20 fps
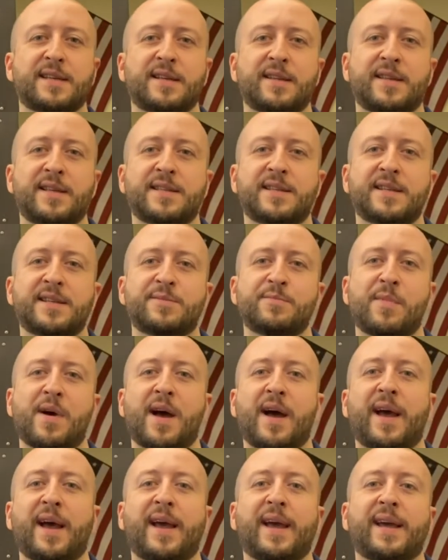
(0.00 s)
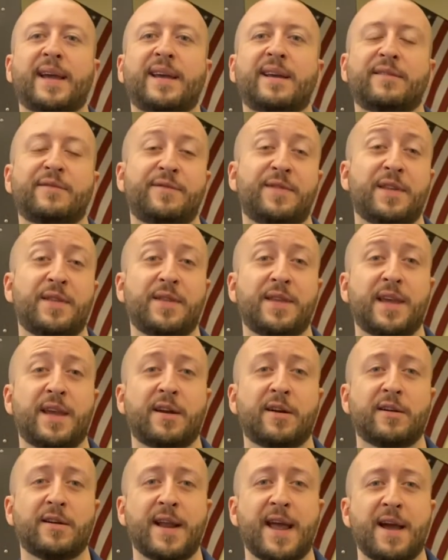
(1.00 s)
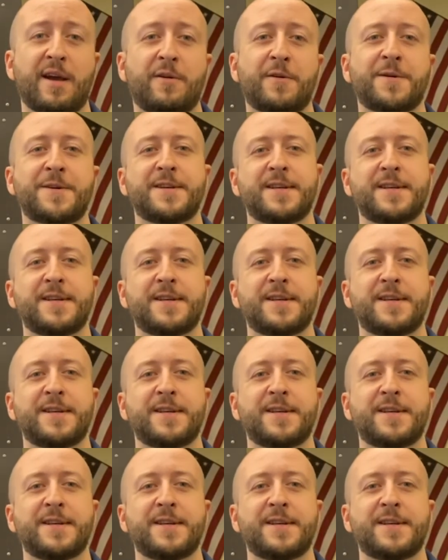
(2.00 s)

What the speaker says: This is my 5th year now,